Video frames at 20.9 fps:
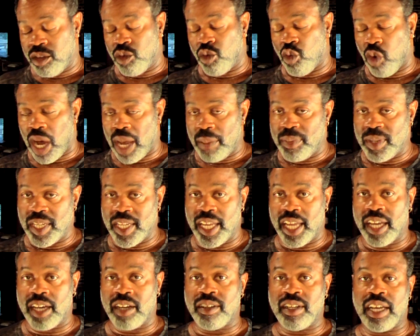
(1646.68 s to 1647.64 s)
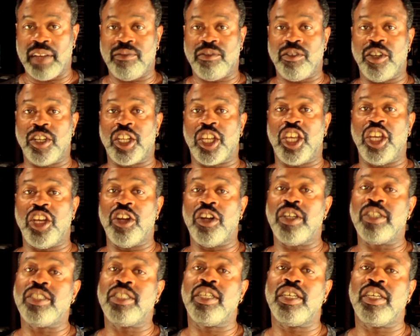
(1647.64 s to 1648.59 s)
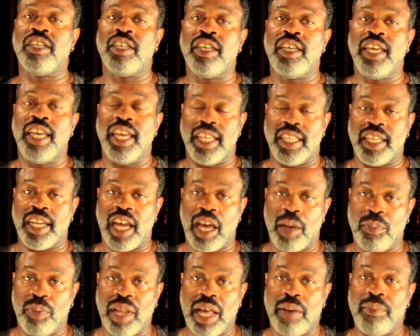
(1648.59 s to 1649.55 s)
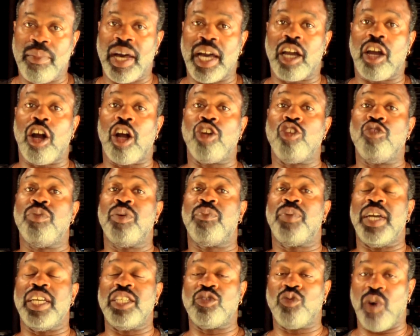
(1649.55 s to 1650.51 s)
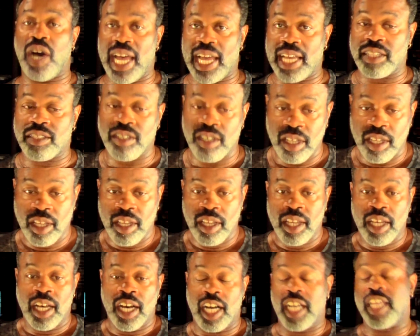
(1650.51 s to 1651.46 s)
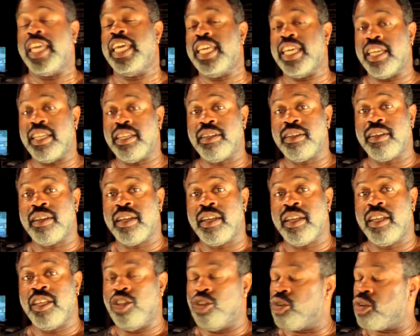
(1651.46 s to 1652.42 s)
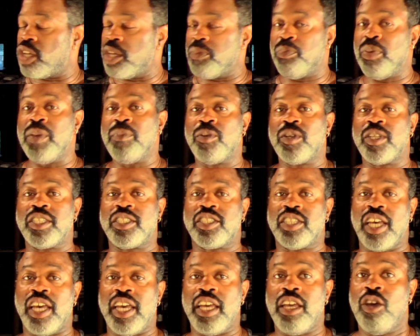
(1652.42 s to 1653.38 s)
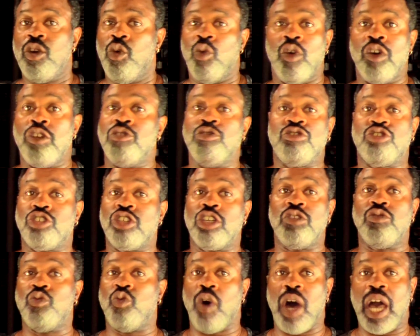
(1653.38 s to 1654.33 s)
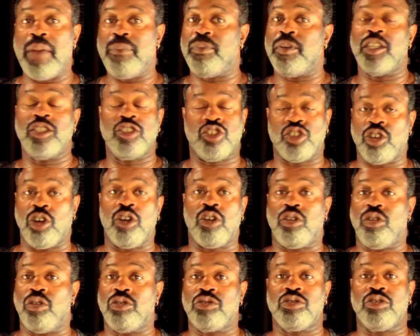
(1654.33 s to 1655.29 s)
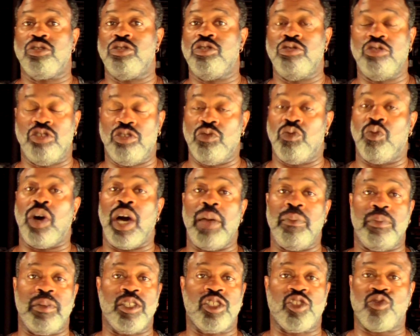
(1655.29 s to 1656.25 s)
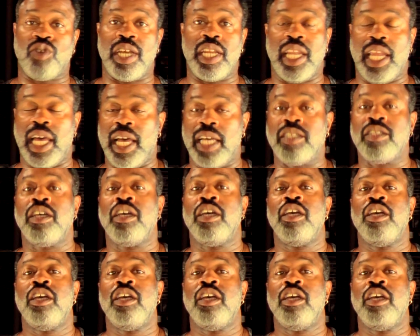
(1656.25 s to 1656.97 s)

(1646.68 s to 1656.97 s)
Wipe it down after it cures. And then I apply my Carnauba paste wax. Again, you'll get people that say, well, you shouldn't wipe in circles or you should wipe in straight lines.